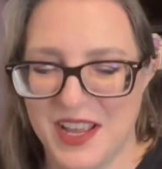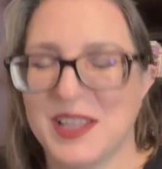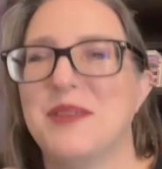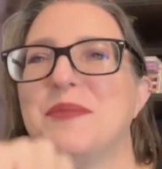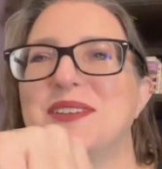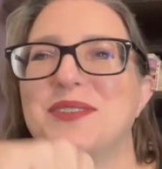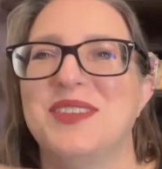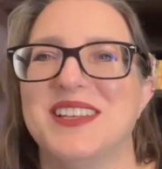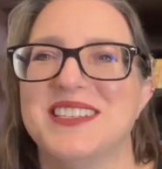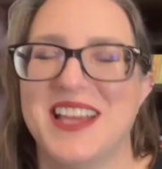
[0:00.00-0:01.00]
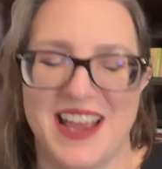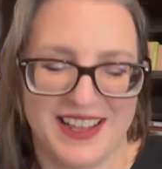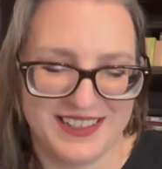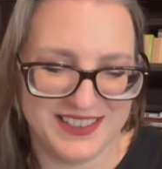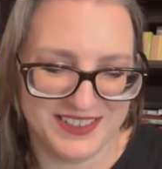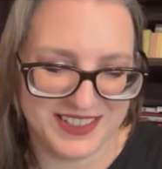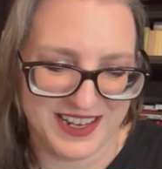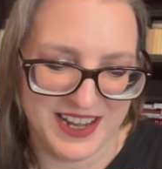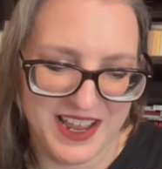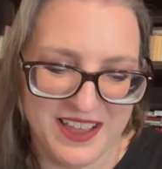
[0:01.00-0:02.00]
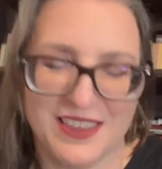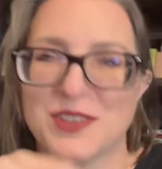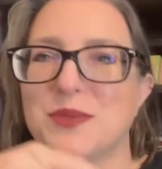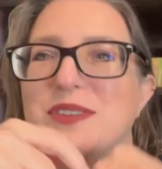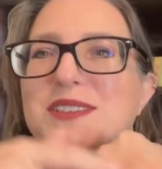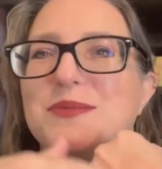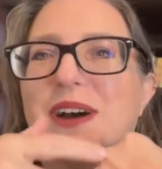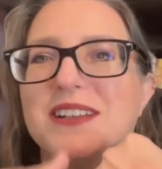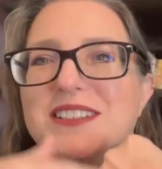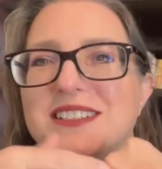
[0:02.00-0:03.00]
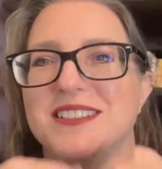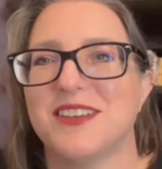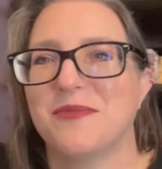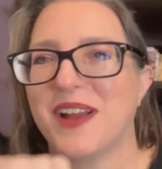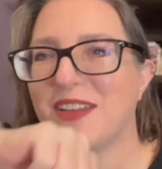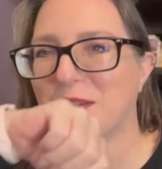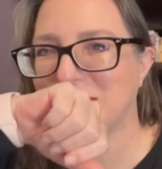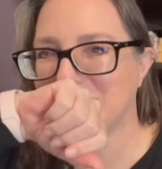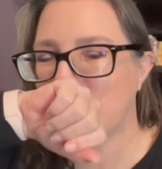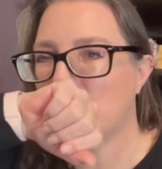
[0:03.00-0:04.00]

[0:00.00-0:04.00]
Let me do this hand so it's not, those were the swatches of my other ones.